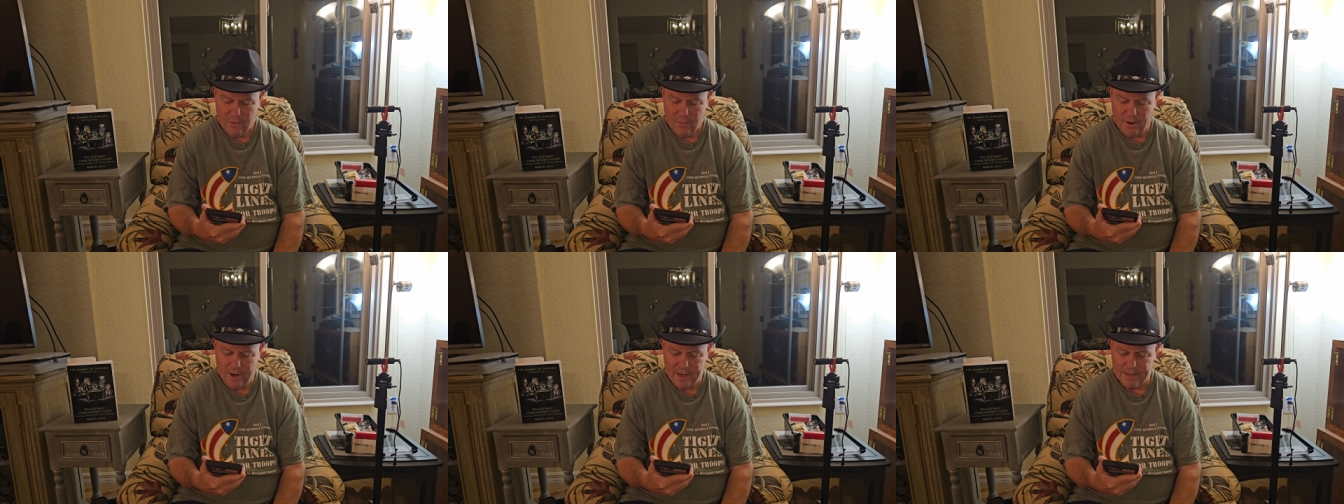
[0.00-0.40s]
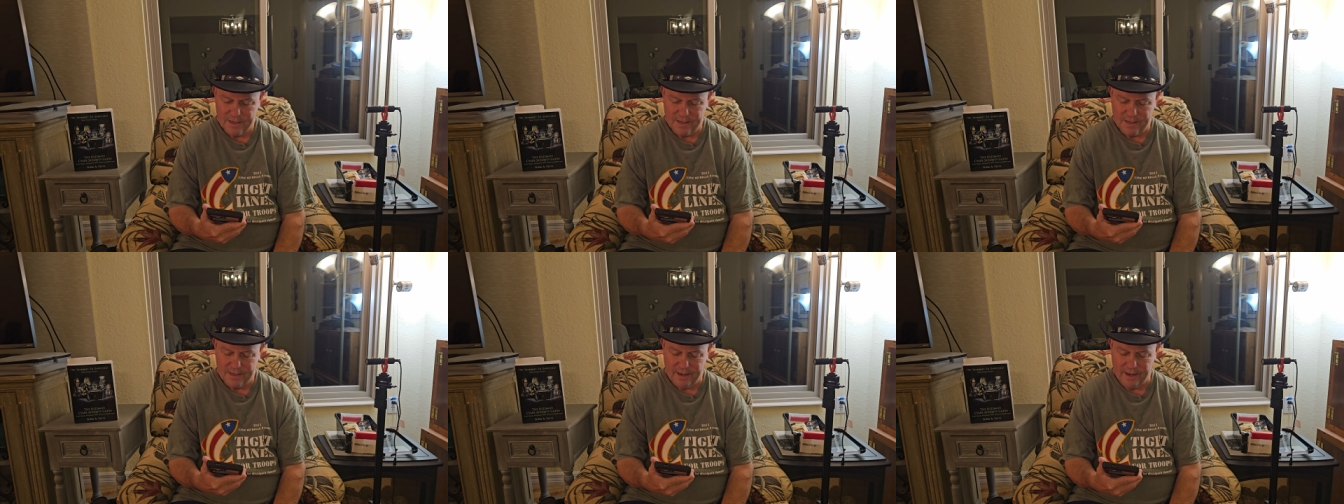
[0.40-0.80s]
Why is
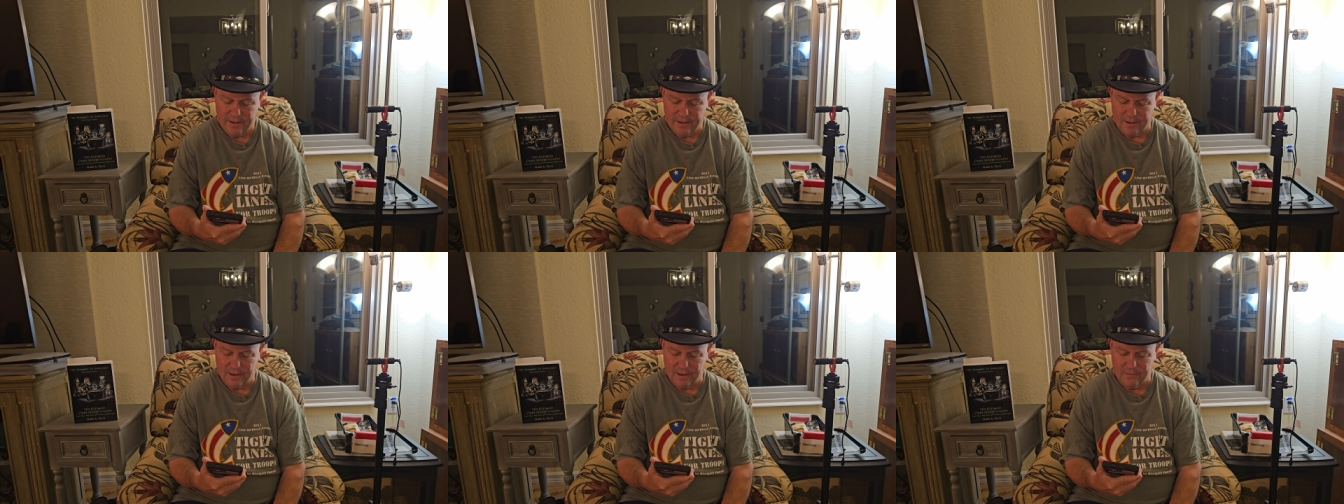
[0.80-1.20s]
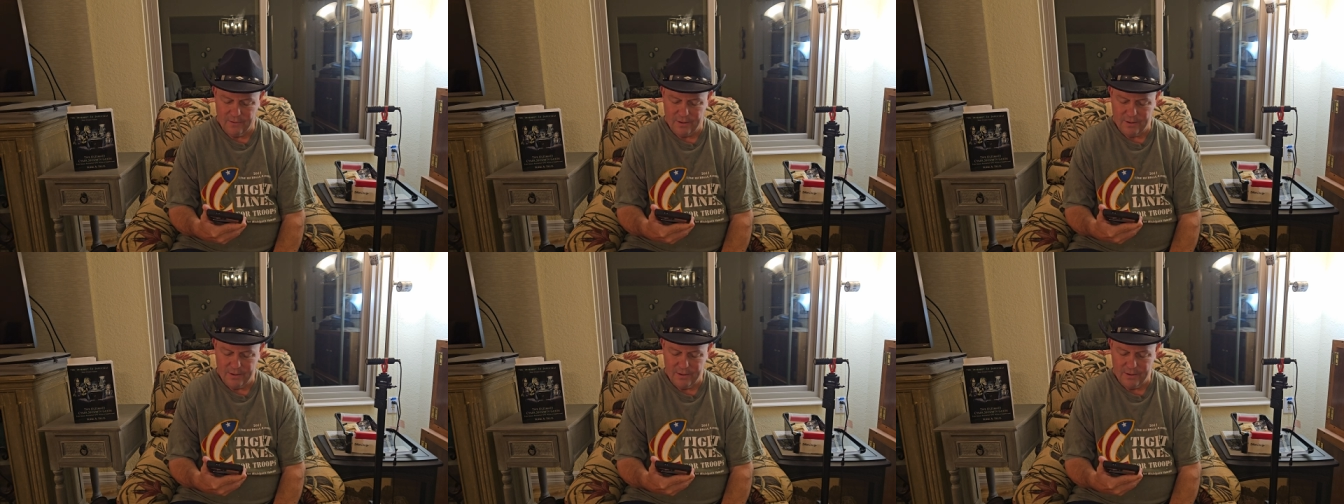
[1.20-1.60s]
this not all over
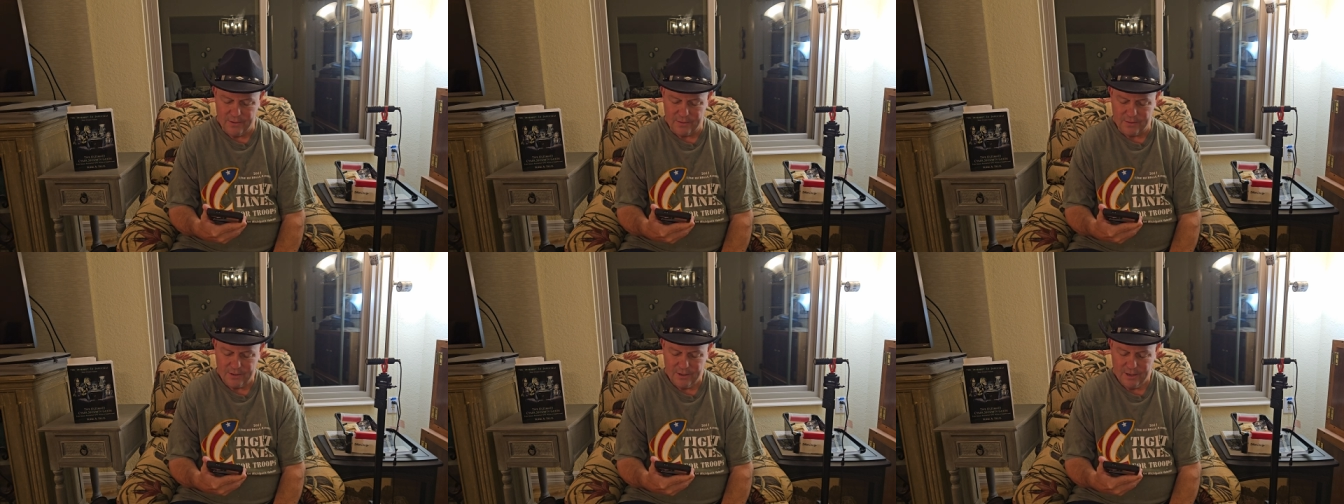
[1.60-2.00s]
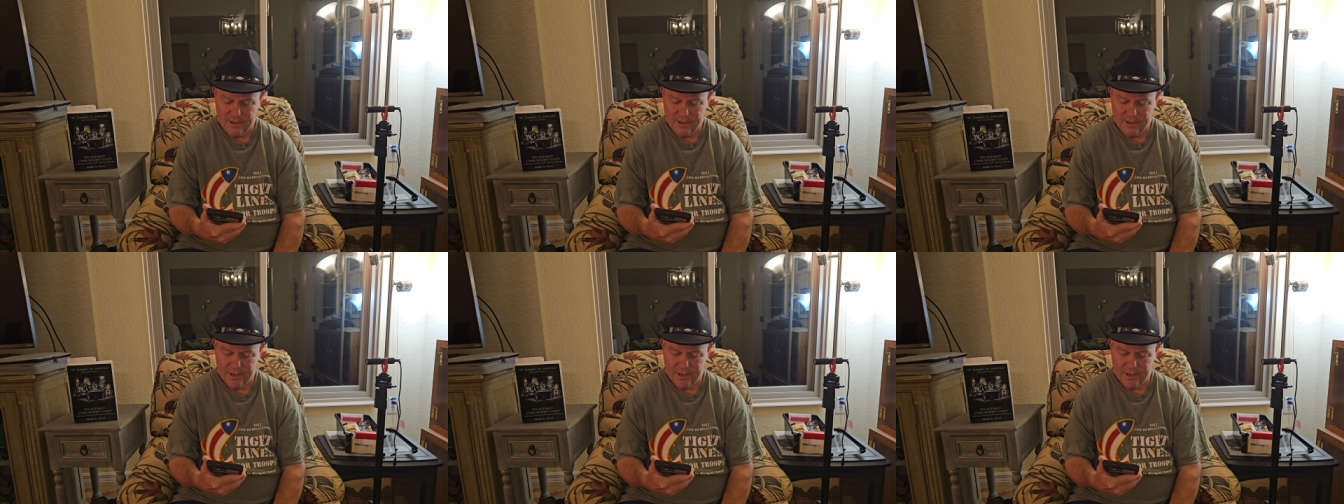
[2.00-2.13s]
the news?